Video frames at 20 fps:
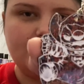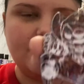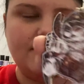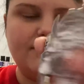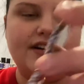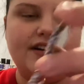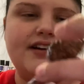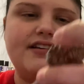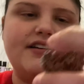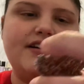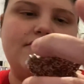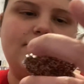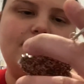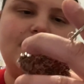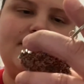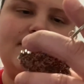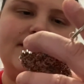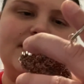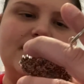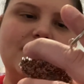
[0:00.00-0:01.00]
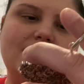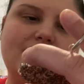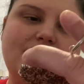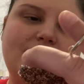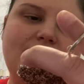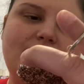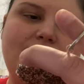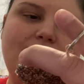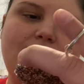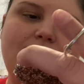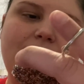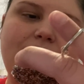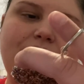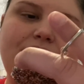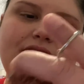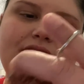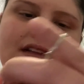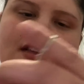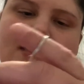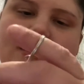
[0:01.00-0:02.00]
Very well done.
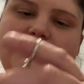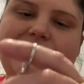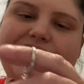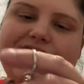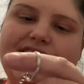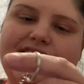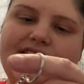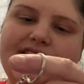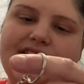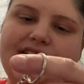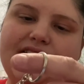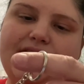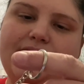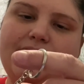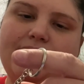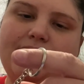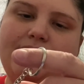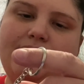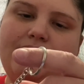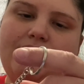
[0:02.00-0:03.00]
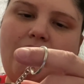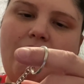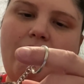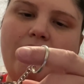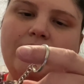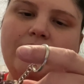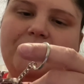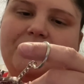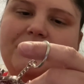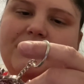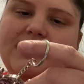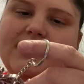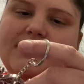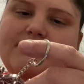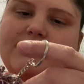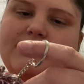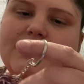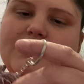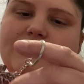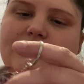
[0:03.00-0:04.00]
Love the glitter. This
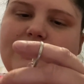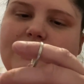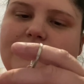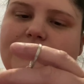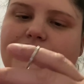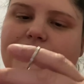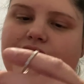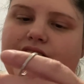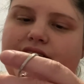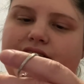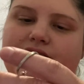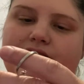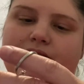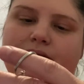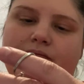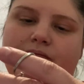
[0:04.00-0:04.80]
one's for a friend.